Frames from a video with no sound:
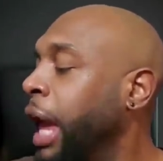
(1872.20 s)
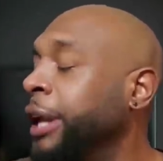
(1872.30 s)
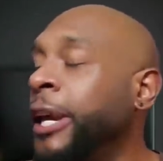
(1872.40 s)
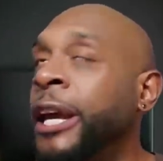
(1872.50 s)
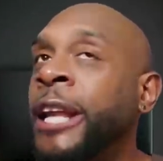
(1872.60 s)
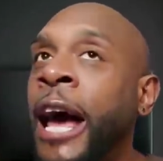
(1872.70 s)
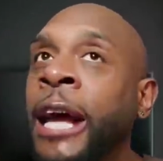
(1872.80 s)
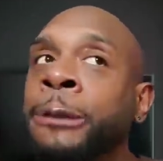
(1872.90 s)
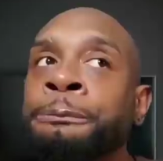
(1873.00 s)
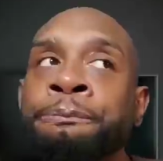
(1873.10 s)
And then,
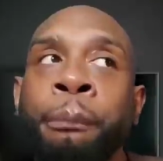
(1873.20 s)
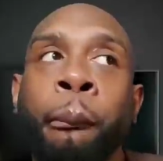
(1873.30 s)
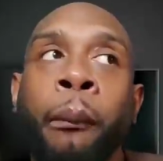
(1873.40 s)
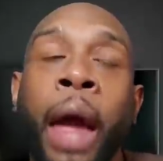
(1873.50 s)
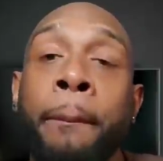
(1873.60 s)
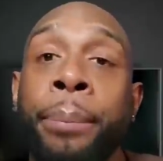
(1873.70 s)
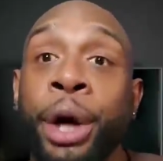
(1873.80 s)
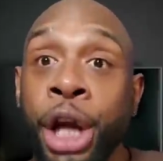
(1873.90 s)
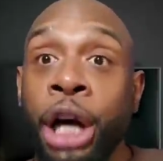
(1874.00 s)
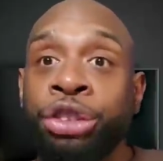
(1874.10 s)
like,
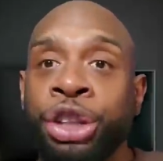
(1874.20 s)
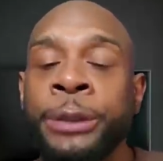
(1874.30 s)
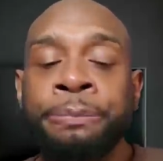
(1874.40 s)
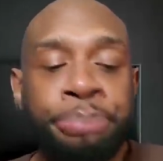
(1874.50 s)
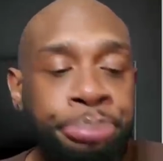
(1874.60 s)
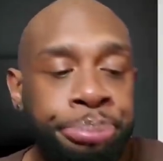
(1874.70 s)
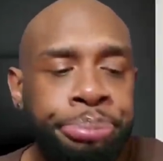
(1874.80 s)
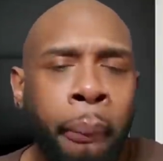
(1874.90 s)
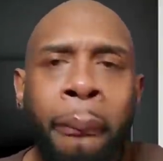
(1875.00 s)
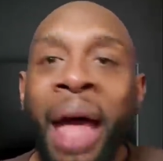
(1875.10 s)
production,
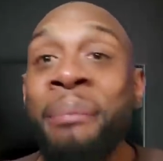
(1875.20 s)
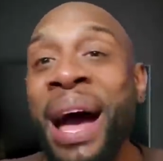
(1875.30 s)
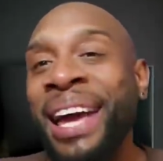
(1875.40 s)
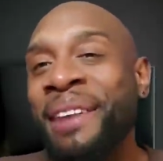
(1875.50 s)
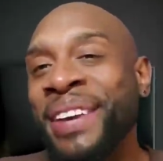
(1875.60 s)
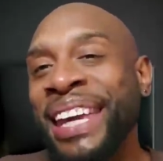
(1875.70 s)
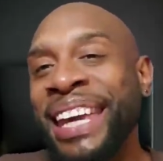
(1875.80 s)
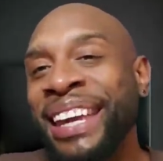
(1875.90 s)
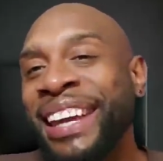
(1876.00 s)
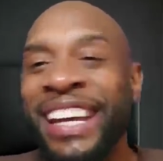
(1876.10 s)
my
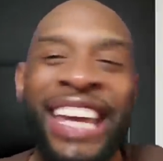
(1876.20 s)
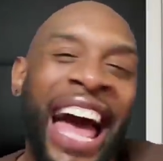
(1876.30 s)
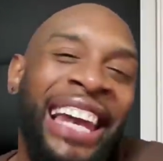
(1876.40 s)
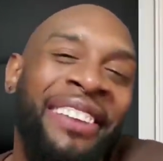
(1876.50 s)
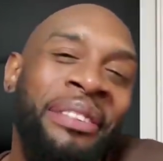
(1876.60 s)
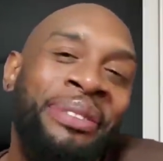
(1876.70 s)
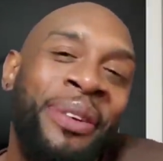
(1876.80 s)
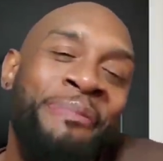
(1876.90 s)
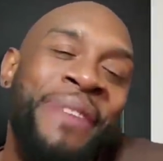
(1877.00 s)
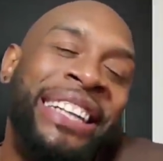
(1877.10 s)
hubby, I love him
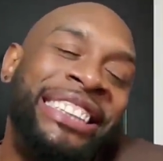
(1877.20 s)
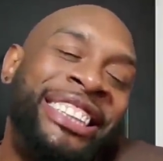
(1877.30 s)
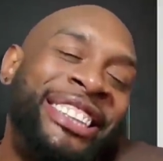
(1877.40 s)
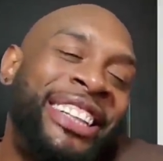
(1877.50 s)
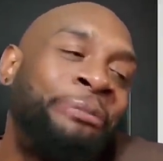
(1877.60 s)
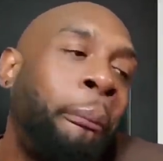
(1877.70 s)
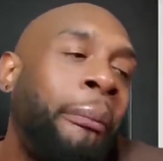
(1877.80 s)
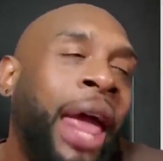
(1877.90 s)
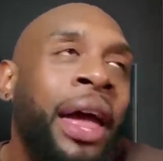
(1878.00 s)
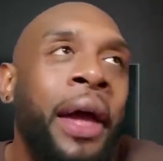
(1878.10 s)
so much.
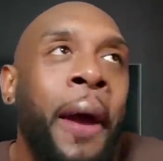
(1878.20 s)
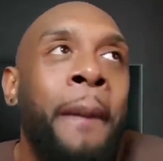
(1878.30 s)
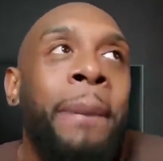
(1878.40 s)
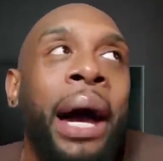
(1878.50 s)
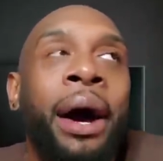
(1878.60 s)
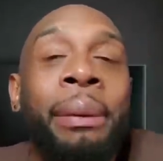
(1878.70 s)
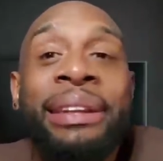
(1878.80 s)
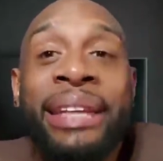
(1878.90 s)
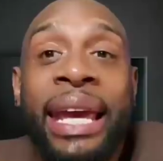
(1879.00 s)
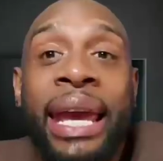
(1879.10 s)
My
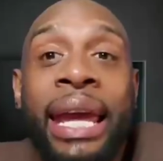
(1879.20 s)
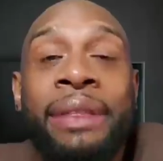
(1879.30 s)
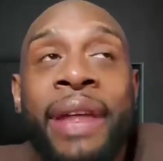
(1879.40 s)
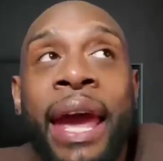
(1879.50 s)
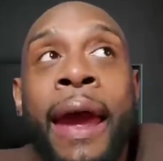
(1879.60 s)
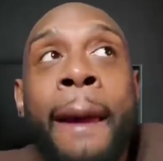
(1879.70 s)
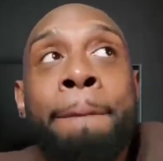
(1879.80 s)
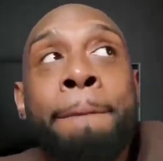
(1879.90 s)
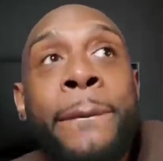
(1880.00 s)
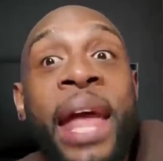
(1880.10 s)
hubby said
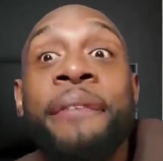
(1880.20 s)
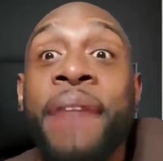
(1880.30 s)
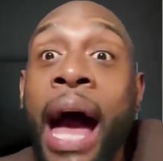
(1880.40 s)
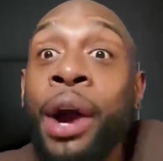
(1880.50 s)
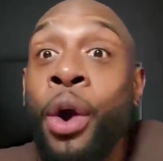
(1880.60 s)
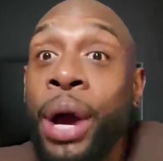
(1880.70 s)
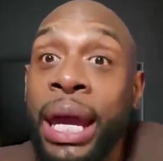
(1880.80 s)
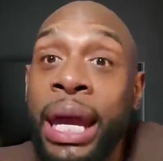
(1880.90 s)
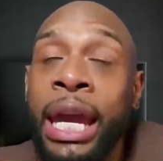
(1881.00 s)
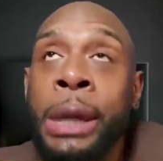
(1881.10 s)
that if I go
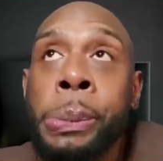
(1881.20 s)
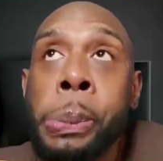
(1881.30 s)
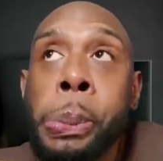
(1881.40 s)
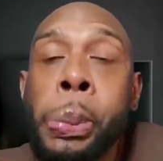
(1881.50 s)
ahead